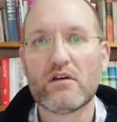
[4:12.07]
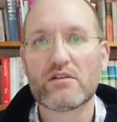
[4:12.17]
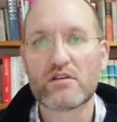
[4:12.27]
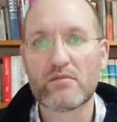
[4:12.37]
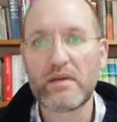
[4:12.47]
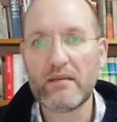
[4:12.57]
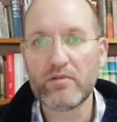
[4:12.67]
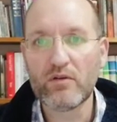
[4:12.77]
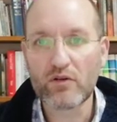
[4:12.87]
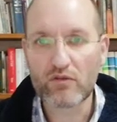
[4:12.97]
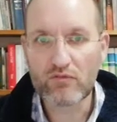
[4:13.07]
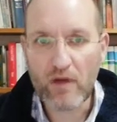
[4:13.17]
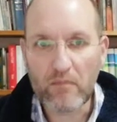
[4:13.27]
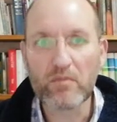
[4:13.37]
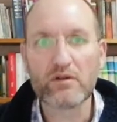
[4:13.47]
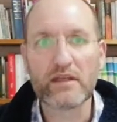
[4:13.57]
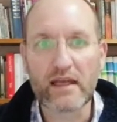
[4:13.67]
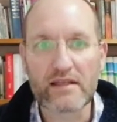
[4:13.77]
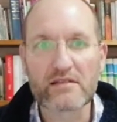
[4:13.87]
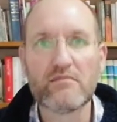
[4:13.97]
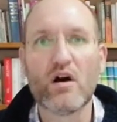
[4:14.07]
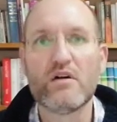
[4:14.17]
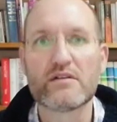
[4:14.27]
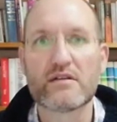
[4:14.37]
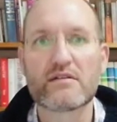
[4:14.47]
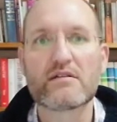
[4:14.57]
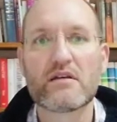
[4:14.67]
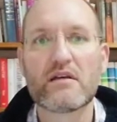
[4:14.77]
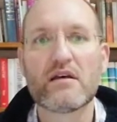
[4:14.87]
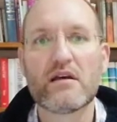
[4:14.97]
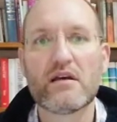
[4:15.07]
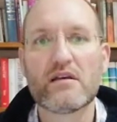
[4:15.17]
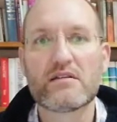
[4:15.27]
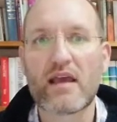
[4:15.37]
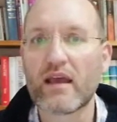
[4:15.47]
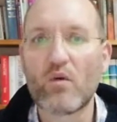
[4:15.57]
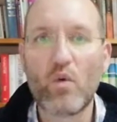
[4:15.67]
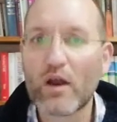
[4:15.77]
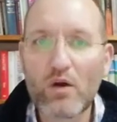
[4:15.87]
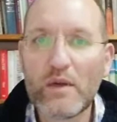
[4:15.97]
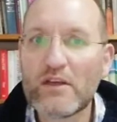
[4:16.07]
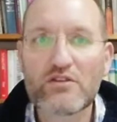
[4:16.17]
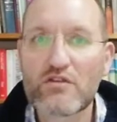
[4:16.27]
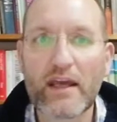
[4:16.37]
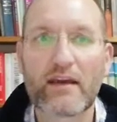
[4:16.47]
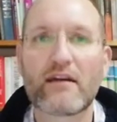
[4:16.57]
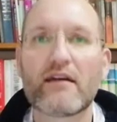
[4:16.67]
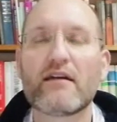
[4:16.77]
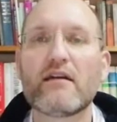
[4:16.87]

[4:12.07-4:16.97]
So the people grumbled against Moses, saying, What are we to drink?